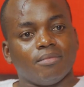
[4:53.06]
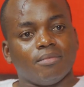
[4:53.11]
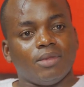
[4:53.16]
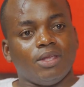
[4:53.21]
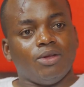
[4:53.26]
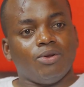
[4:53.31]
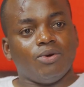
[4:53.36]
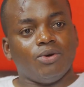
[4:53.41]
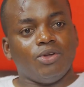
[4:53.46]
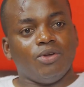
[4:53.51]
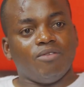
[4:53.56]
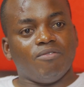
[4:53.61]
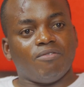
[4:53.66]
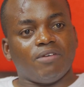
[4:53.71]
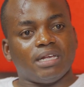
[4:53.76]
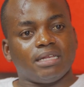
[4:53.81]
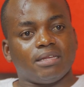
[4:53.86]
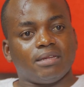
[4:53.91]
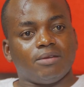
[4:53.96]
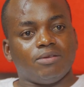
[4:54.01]

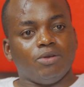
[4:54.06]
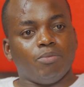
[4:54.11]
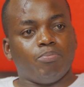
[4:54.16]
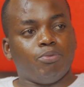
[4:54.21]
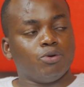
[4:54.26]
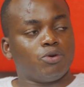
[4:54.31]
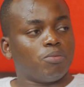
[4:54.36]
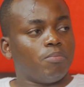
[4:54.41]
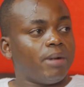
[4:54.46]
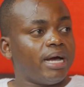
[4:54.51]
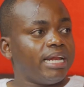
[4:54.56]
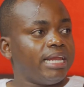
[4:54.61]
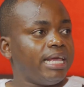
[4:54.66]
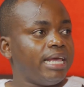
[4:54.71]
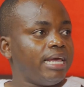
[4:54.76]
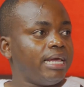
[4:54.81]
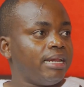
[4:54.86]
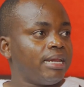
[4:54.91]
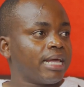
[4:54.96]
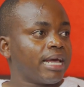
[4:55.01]
invest, you put
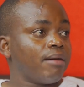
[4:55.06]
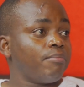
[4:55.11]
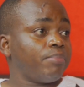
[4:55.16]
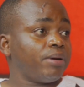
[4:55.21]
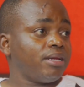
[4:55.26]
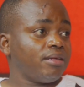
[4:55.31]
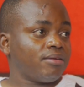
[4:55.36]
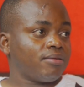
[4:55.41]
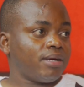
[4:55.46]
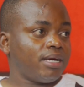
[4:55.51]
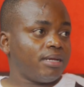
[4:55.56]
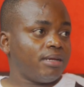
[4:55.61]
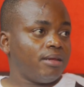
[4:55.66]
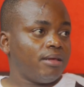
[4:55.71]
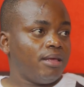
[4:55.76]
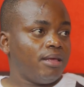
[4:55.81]
money in companies, right?